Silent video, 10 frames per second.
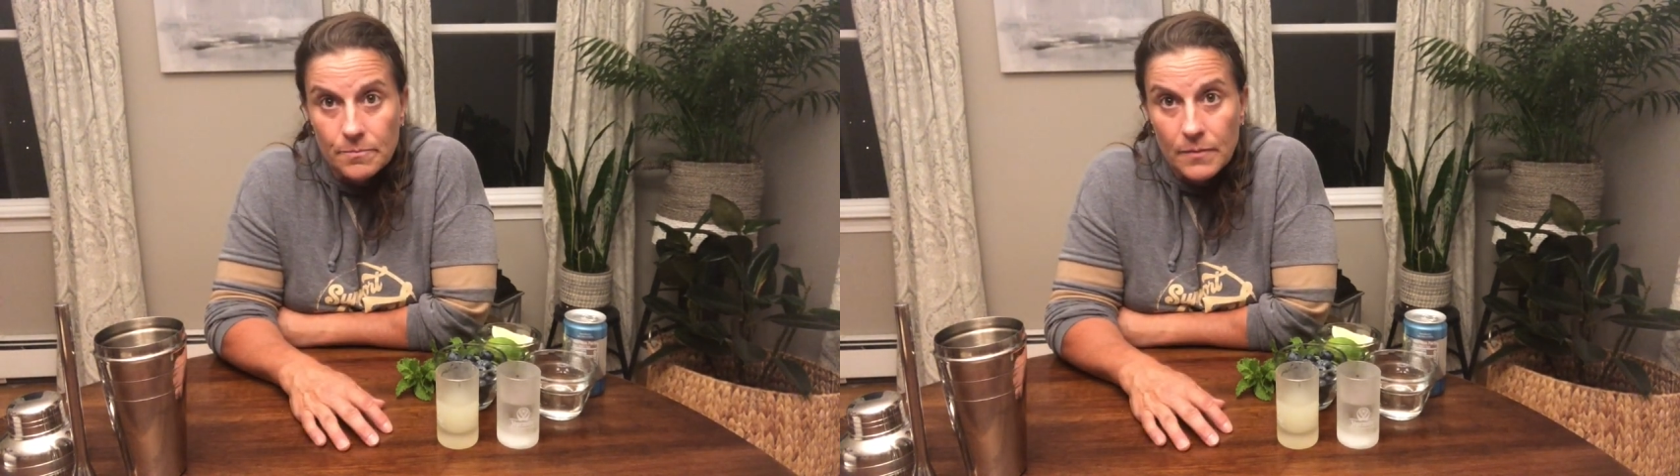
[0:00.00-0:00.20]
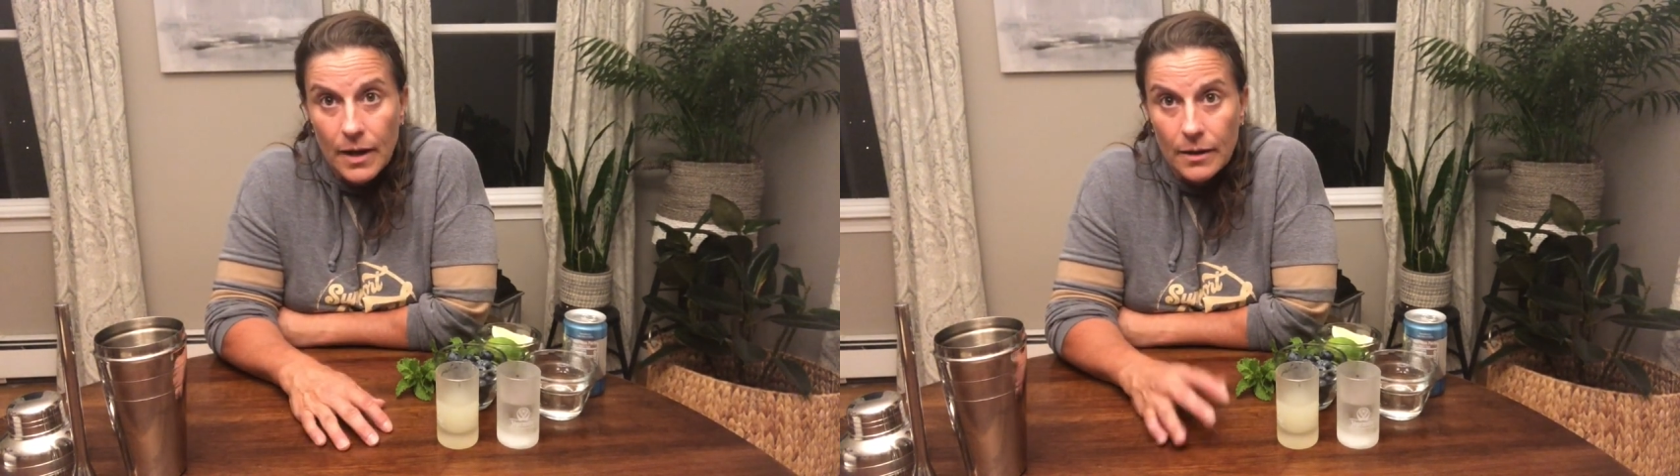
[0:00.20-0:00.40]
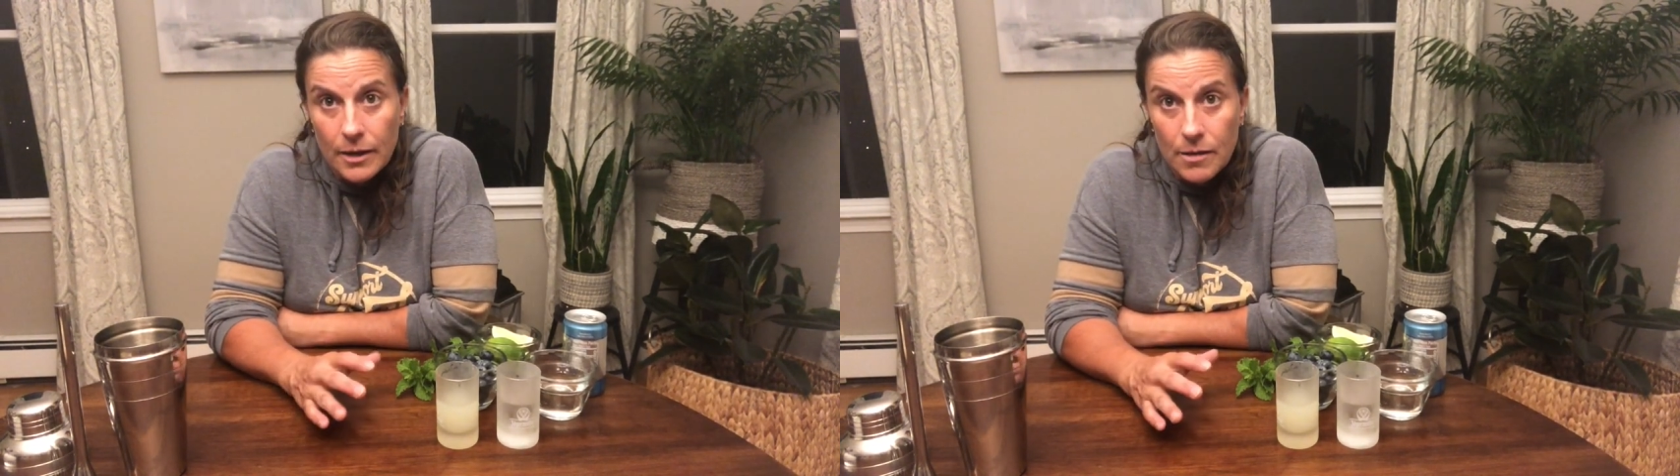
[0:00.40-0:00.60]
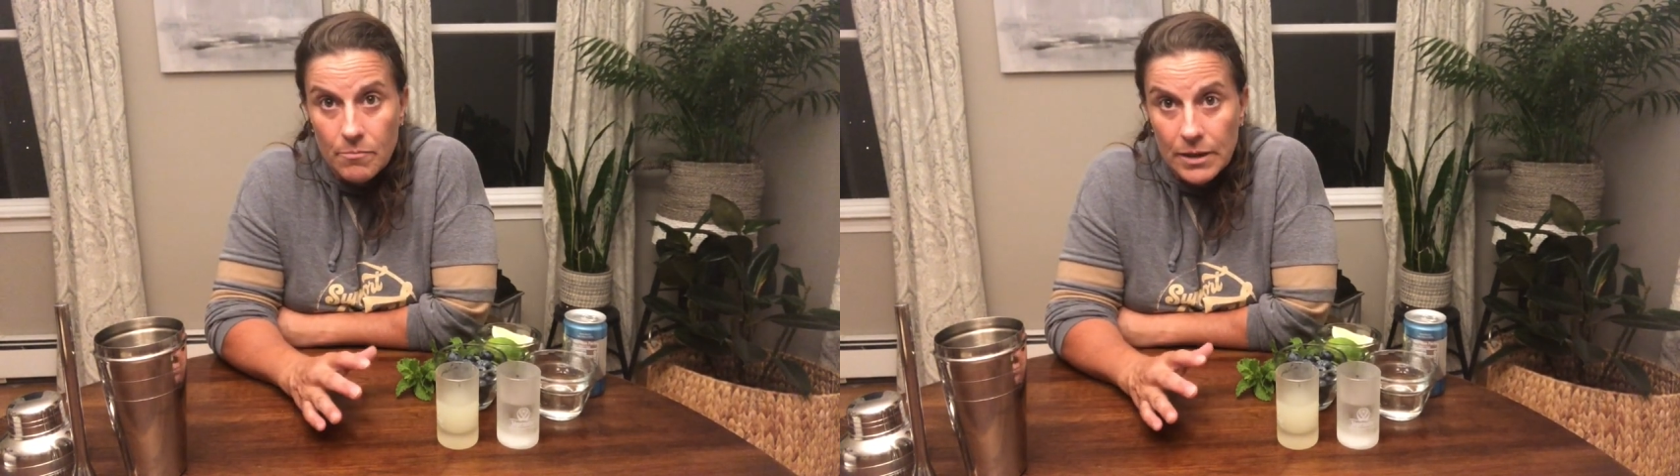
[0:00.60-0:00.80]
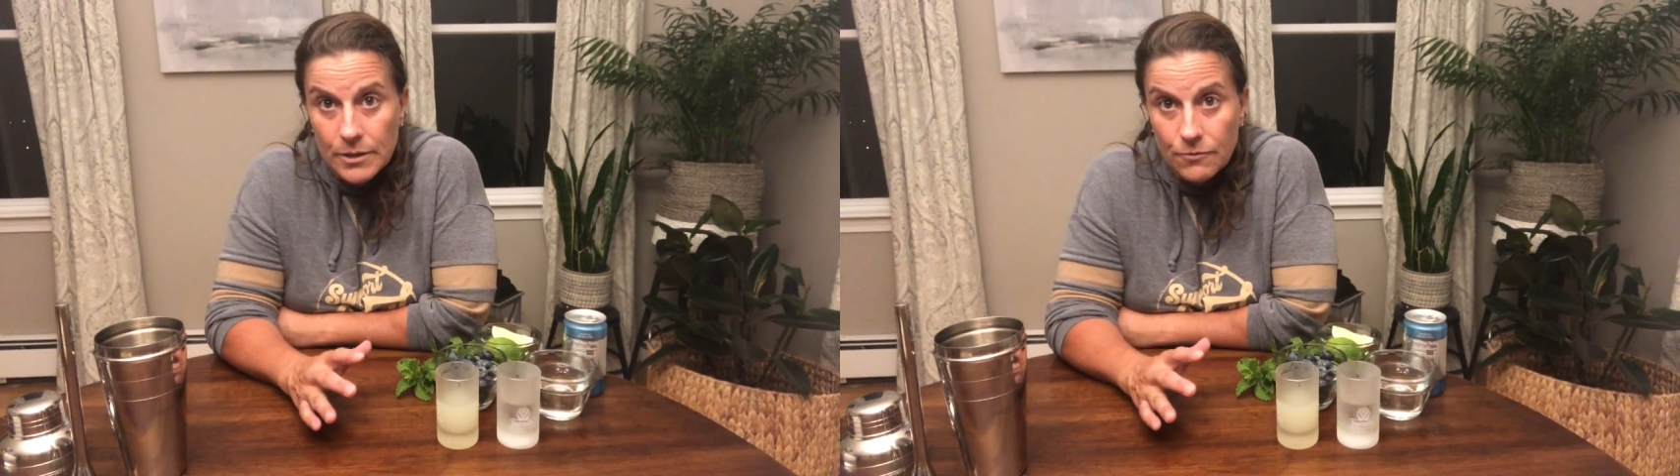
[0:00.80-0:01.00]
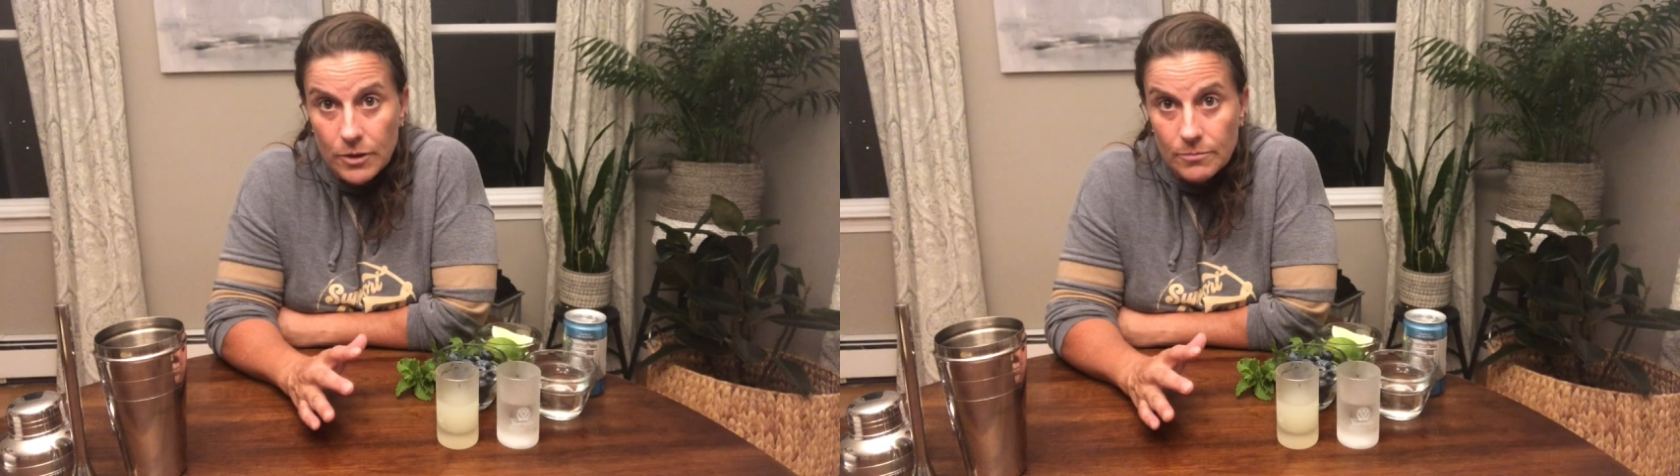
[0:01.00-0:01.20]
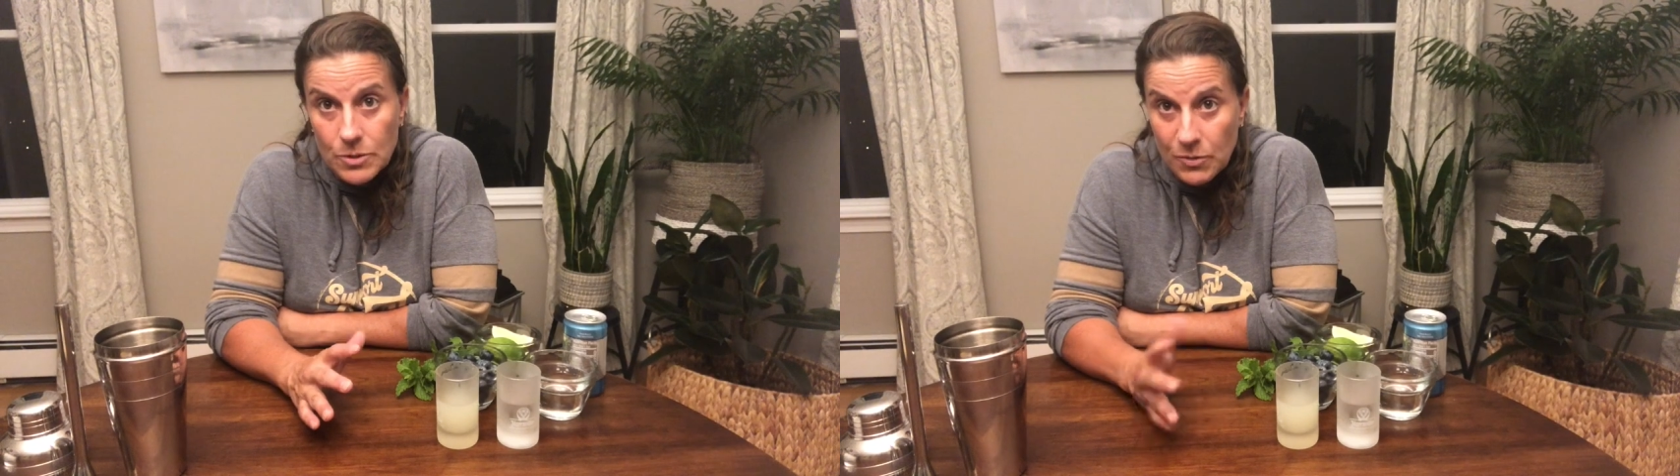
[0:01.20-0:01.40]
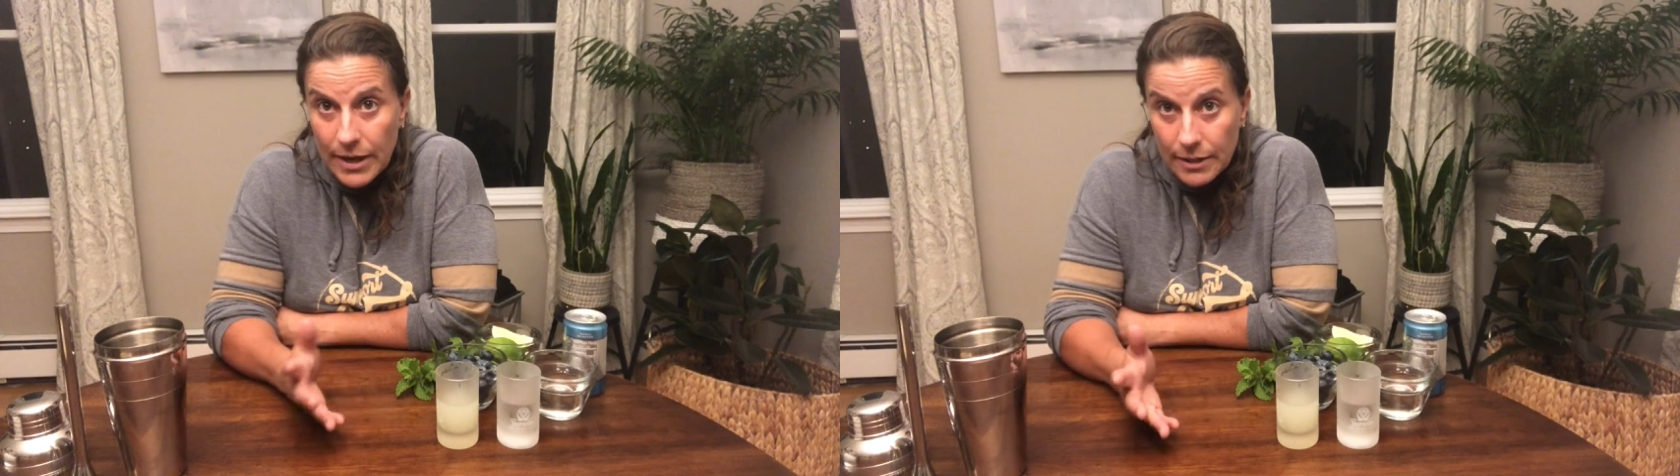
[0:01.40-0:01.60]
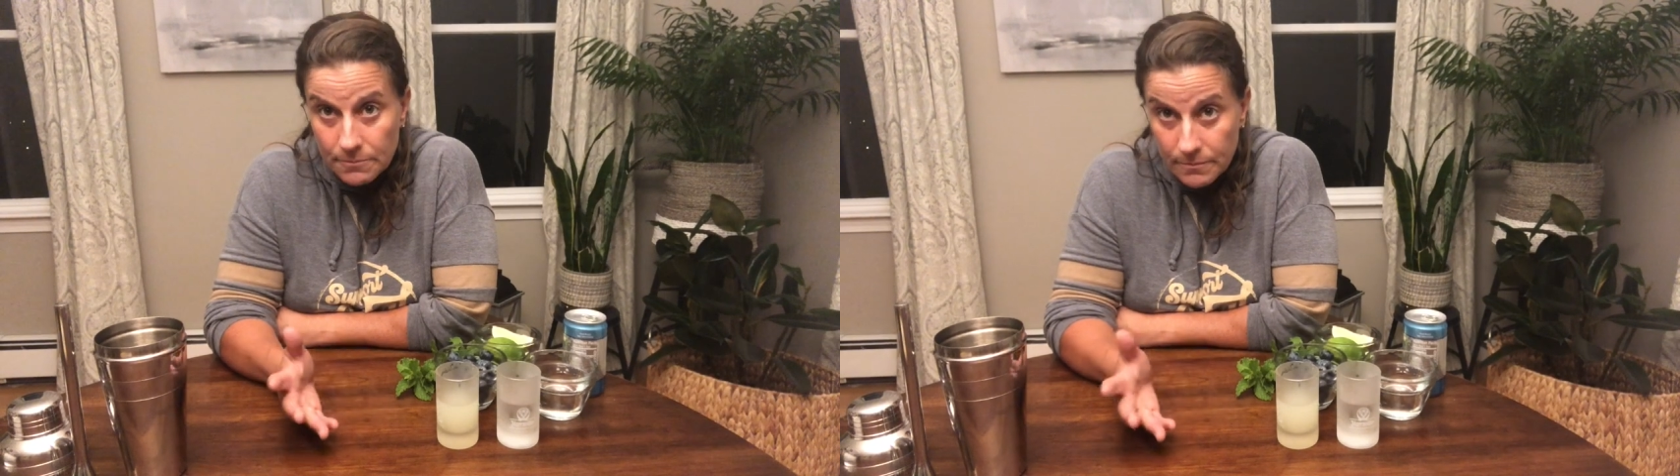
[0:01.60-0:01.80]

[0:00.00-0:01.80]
how to keep mint from spreading.